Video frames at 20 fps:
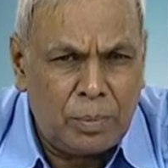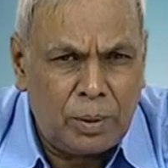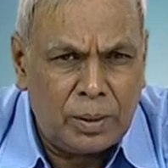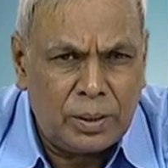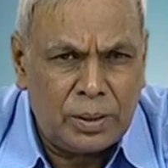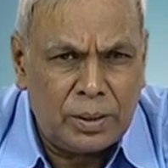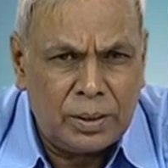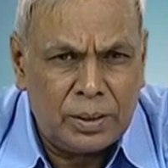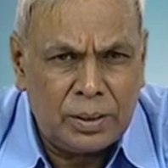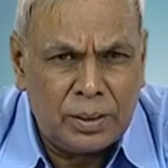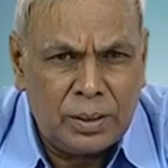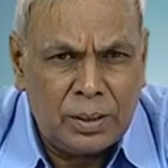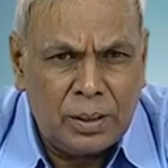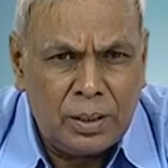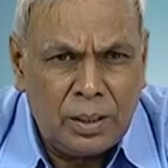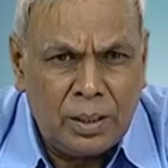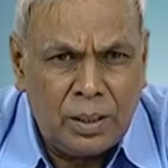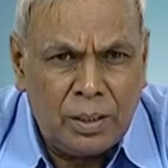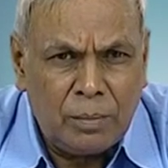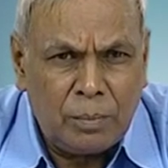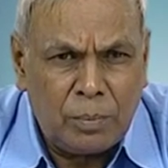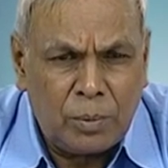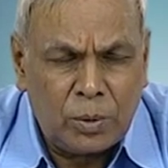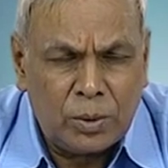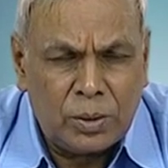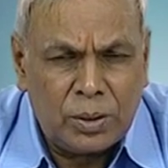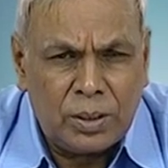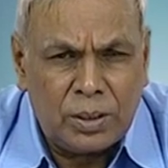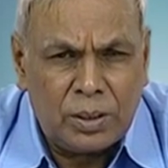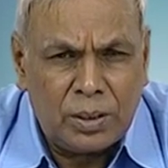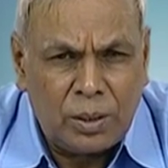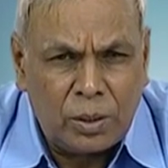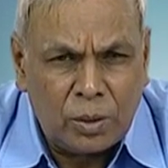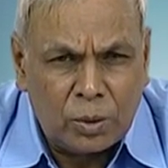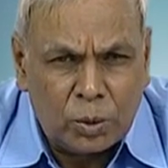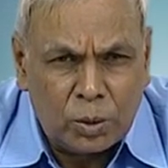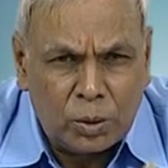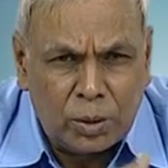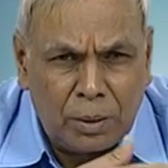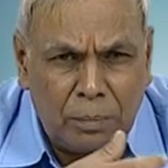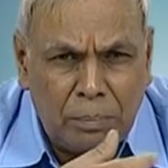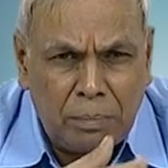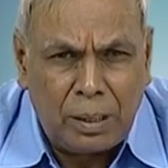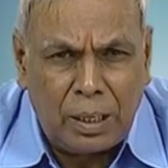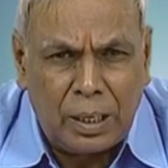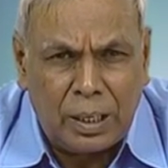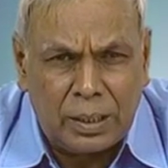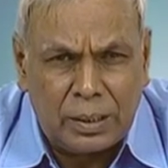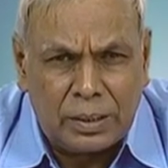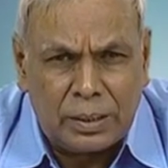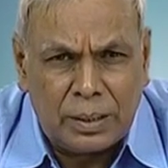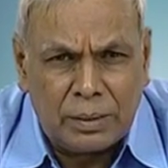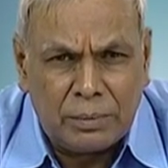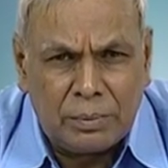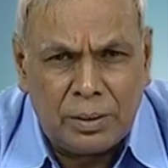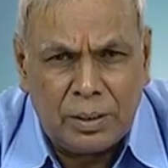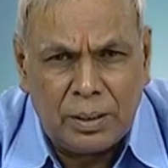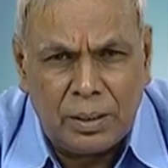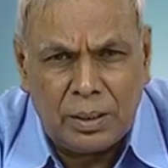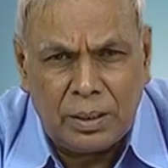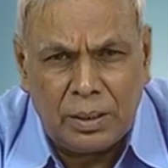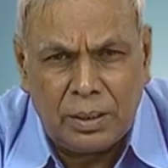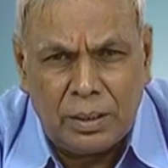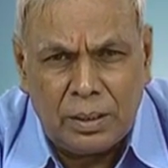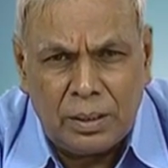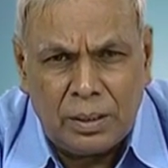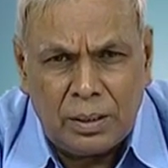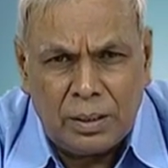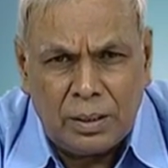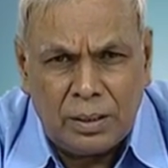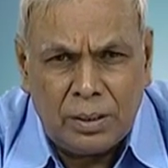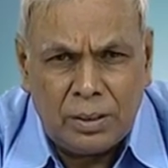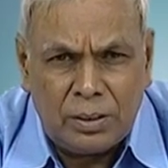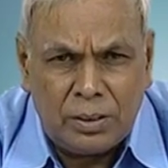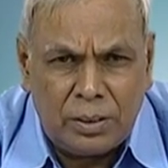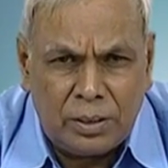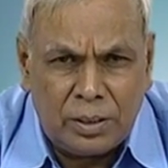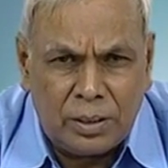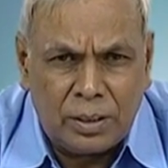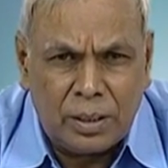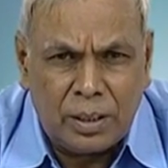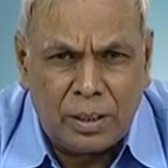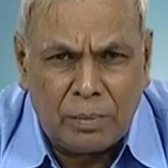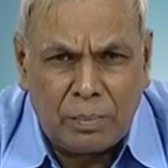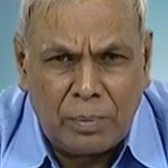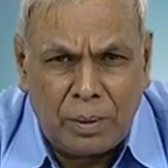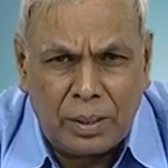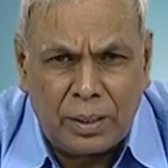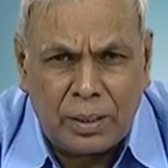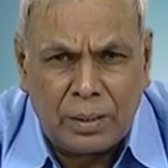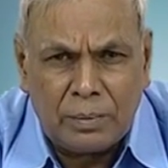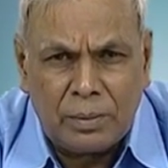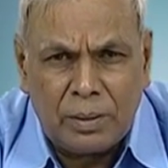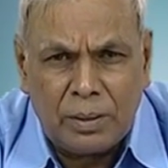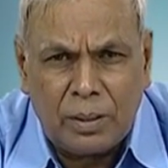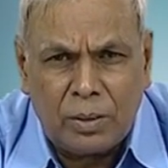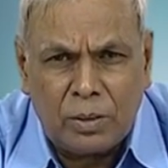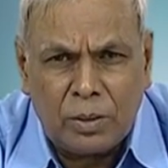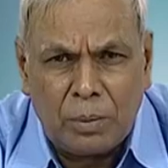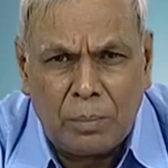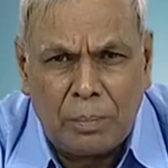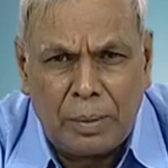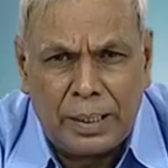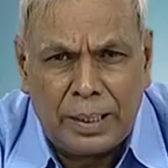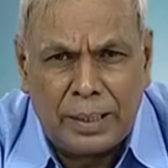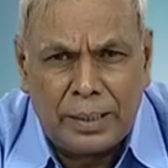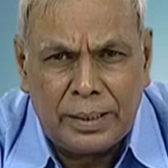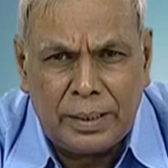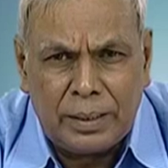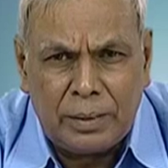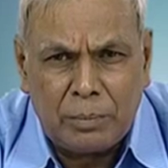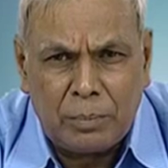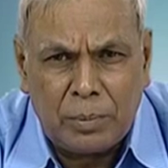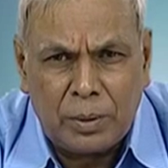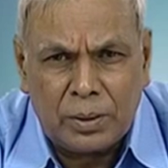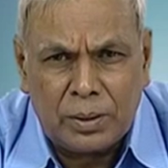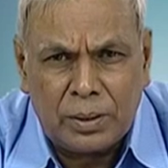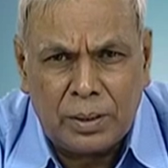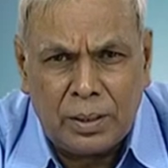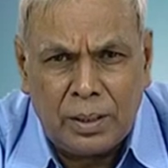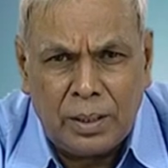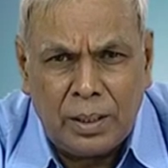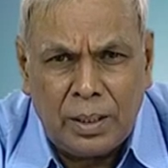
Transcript: part is, process is also the part of the integral part of the now the paragenic process.